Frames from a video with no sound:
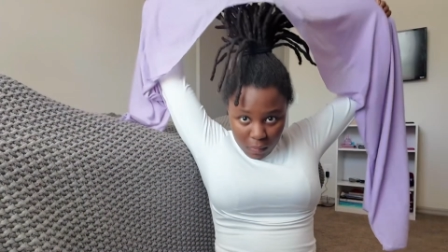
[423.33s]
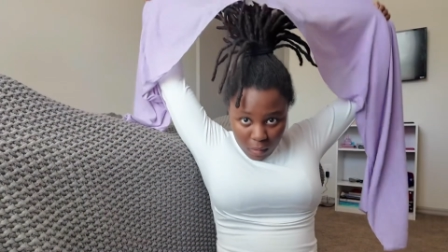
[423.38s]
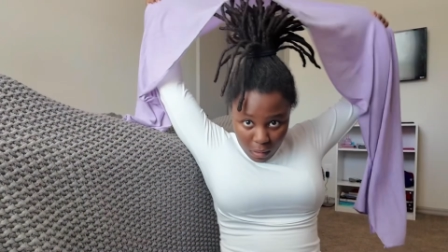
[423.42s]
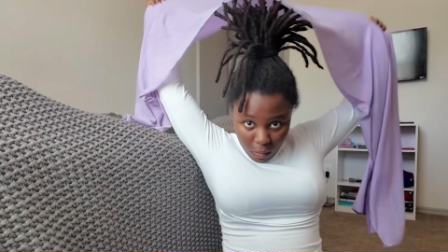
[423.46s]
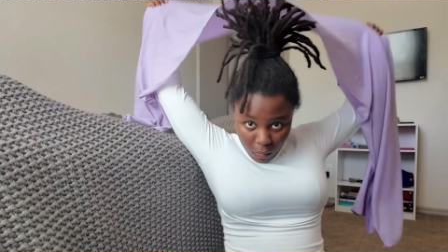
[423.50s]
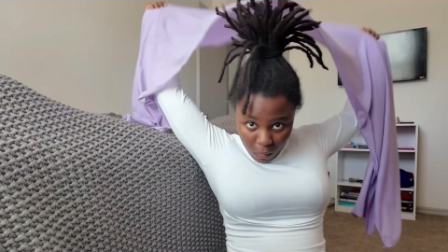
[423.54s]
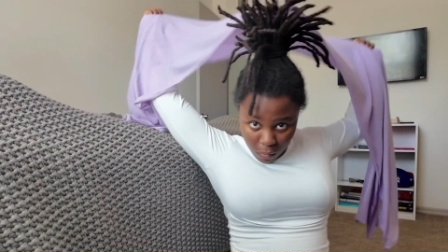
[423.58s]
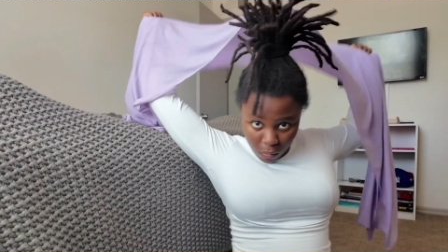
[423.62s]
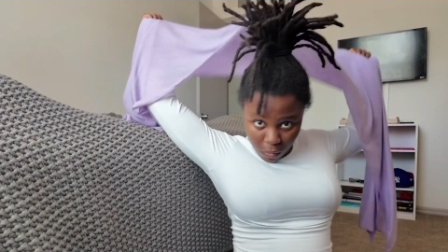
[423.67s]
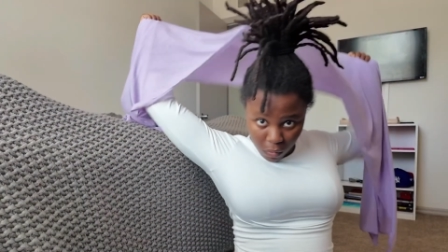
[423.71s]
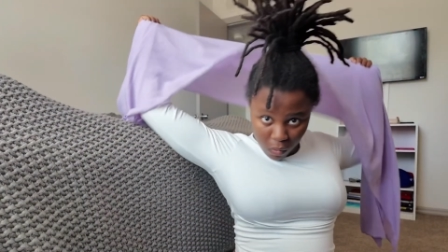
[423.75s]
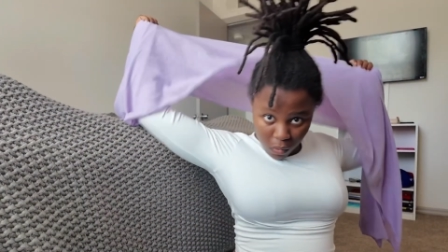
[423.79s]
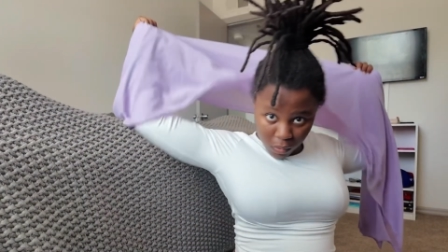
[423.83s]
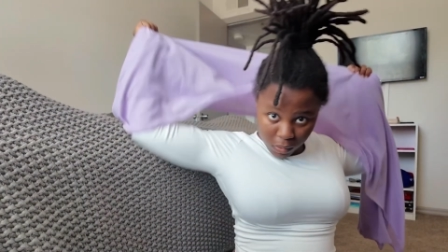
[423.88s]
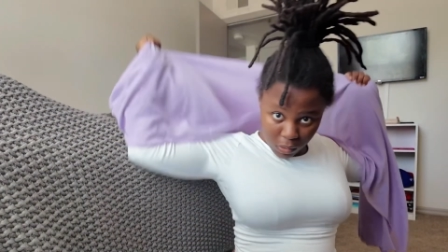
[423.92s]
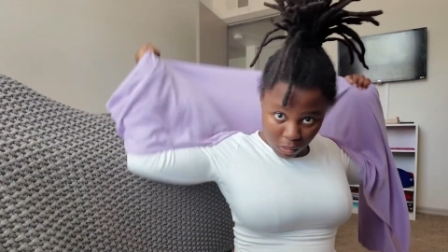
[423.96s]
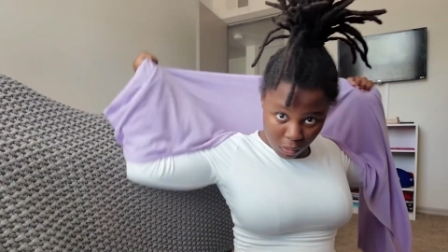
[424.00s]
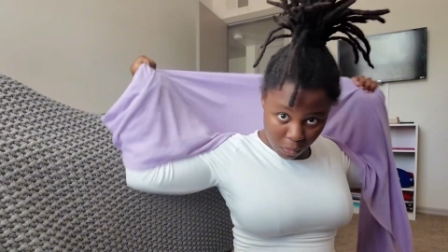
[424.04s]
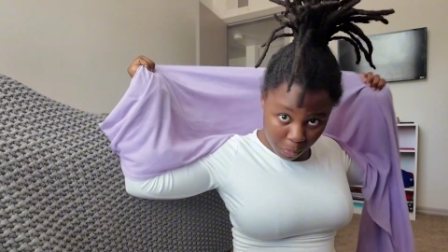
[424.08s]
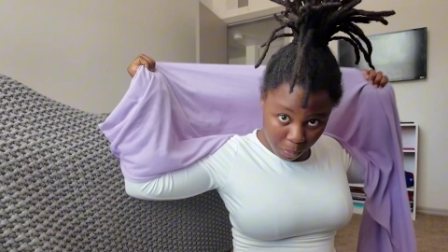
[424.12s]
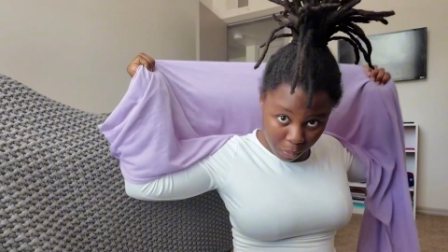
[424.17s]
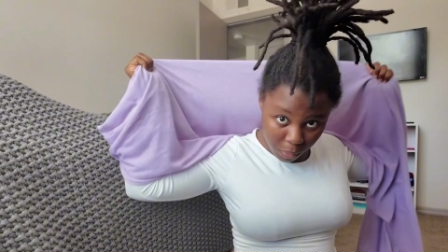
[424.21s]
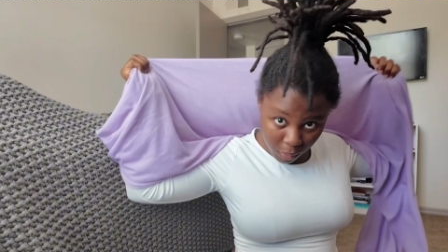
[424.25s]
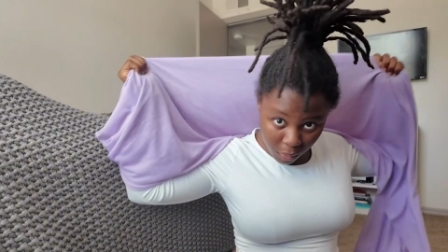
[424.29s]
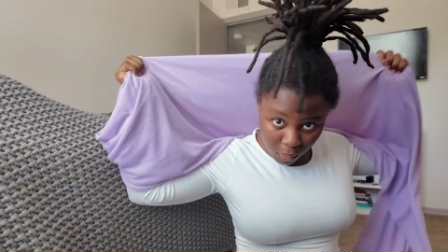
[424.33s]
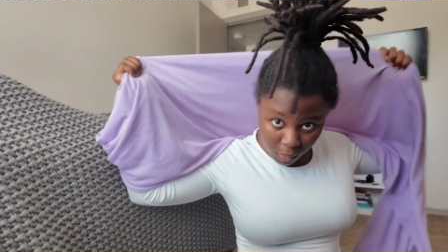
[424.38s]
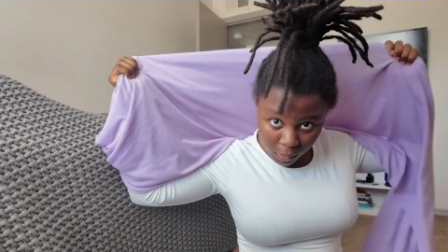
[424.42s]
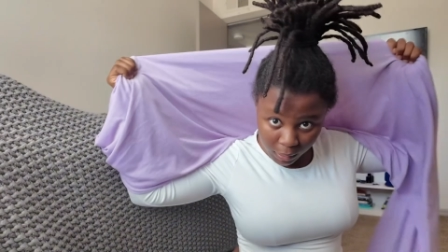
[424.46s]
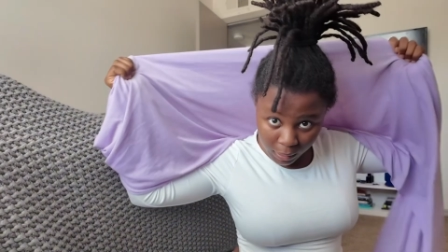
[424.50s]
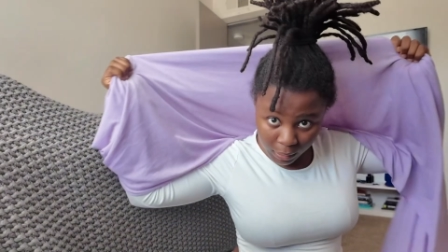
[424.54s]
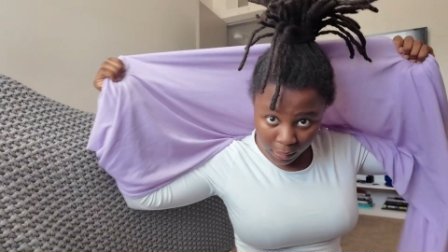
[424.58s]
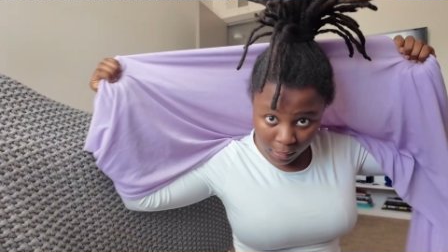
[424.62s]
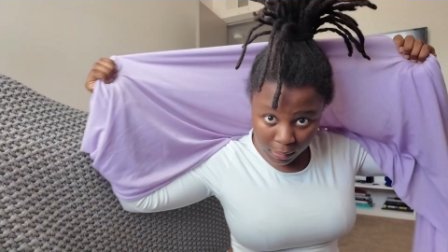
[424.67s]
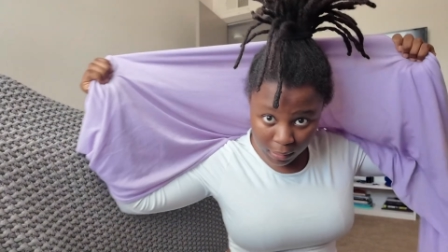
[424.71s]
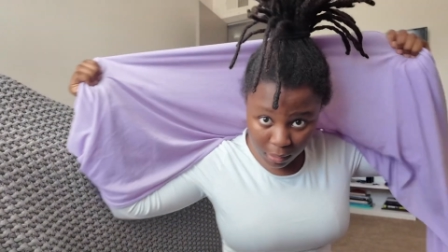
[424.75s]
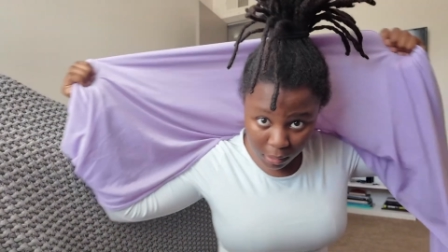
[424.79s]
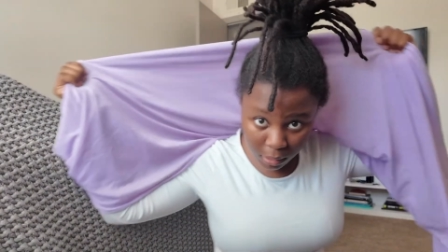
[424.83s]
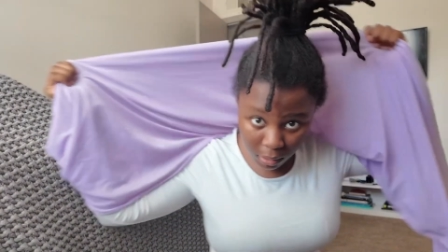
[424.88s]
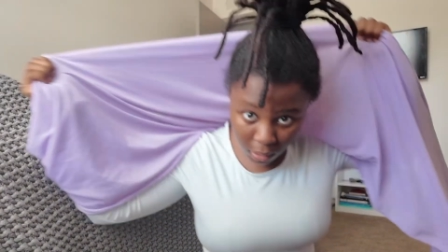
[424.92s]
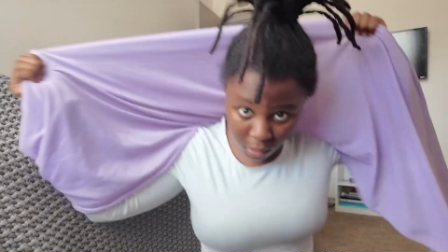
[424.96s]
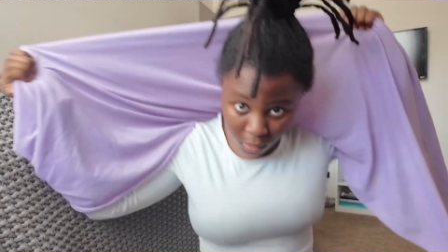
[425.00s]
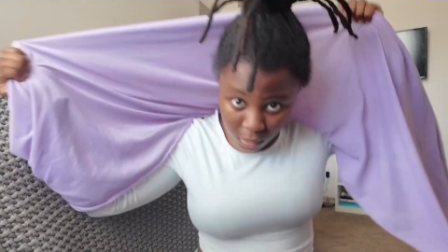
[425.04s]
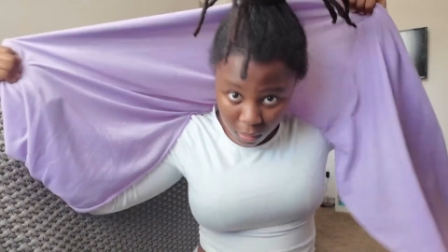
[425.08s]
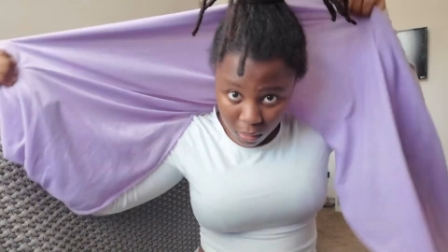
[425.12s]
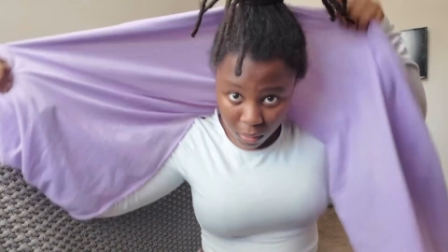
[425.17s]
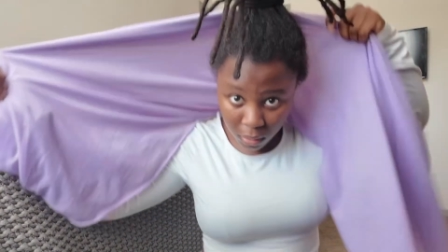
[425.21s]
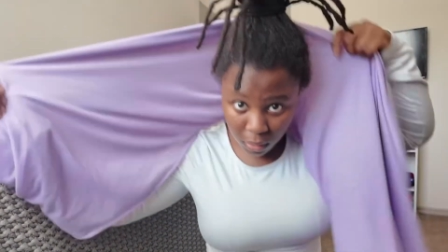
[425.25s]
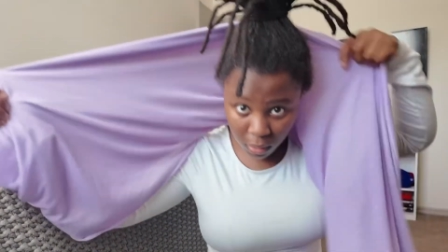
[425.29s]
And we're going to put it
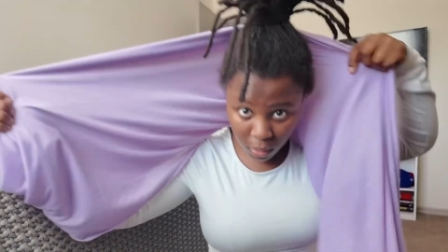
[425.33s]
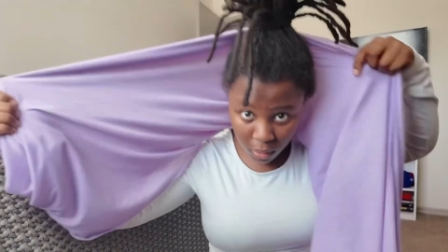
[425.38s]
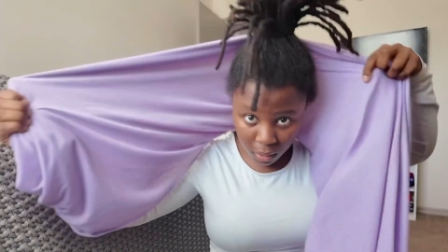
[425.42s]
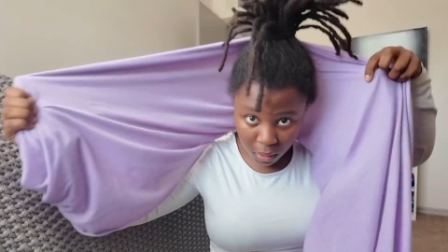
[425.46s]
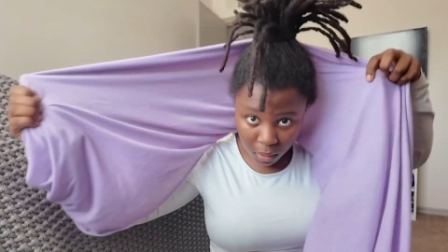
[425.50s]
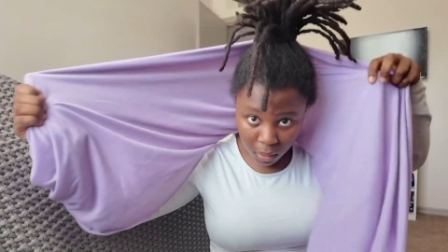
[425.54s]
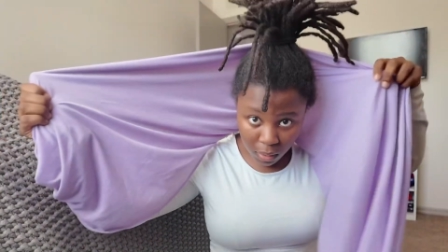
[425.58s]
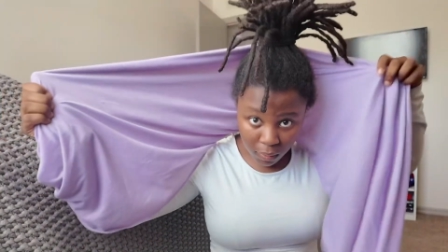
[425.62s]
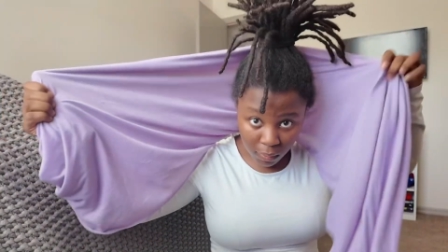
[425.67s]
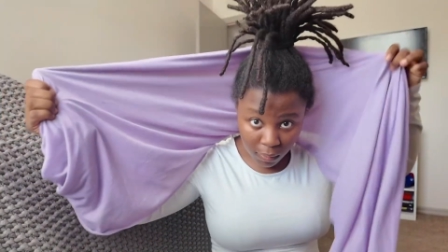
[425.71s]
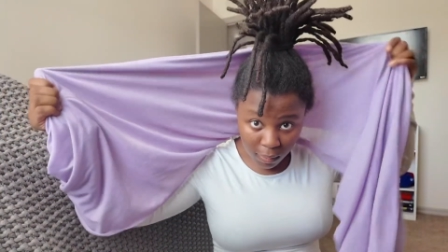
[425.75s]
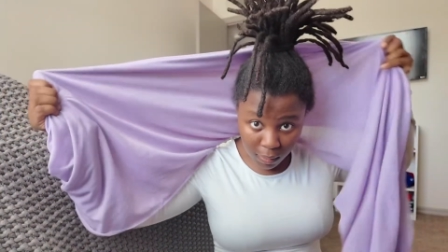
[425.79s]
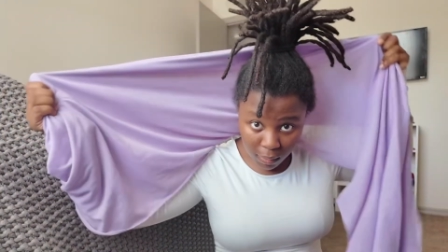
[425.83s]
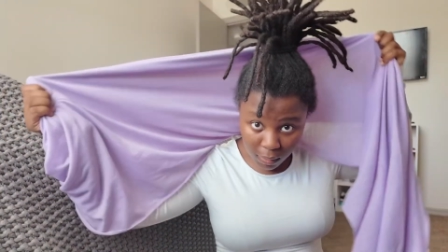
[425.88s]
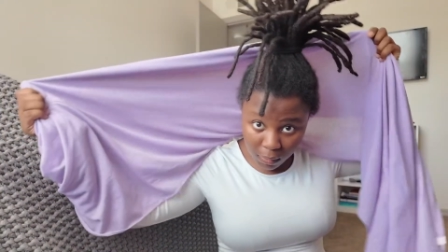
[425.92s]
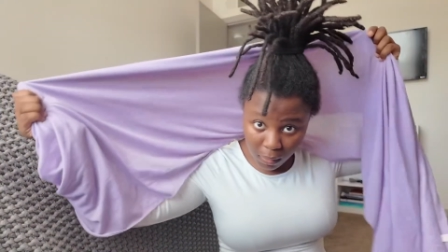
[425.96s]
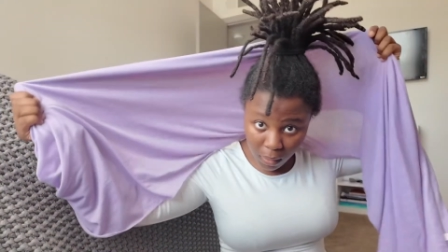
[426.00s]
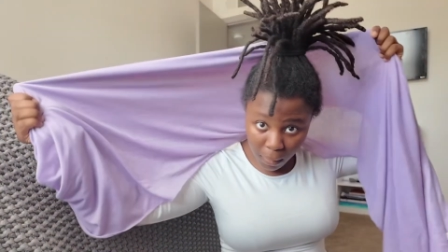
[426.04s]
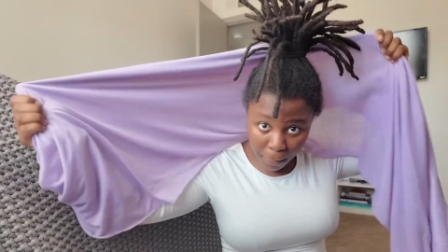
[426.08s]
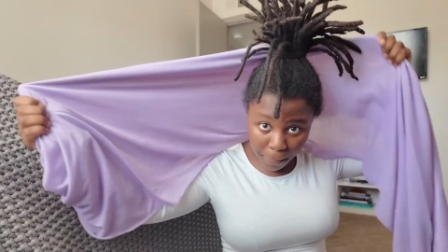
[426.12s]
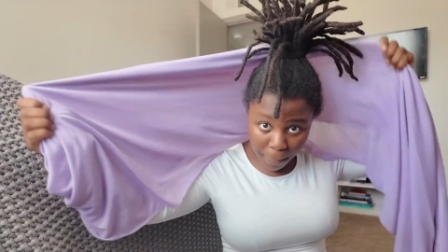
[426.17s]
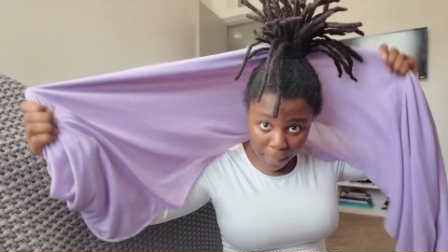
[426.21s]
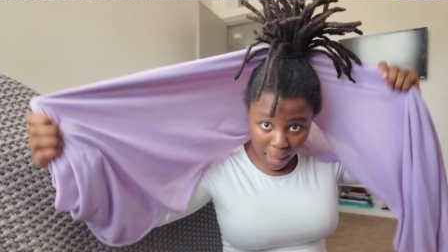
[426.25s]
on the